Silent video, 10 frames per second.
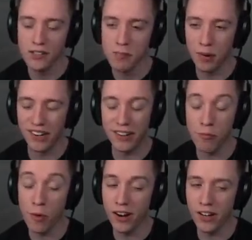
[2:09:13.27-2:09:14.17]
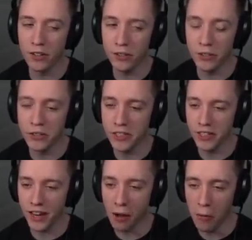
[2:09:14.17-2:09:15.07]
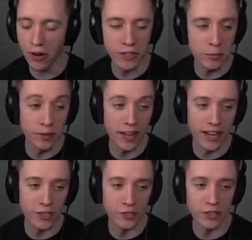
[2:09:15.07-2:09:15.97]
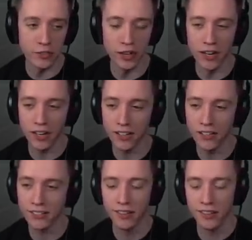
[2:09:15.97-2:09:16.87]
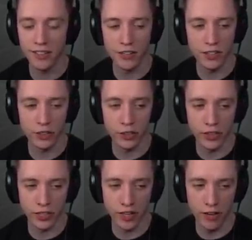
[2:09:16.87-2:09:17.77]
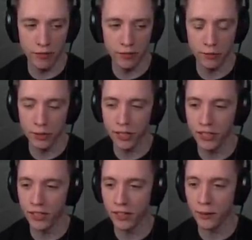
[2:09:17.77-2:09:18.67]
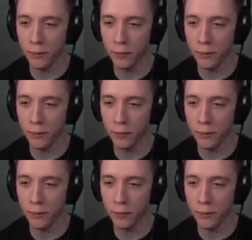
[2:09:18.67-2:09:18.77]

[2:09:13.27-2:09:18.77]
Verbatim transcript: but when I do use it, I want it to be extra dry. It sounds like your sex life? Really?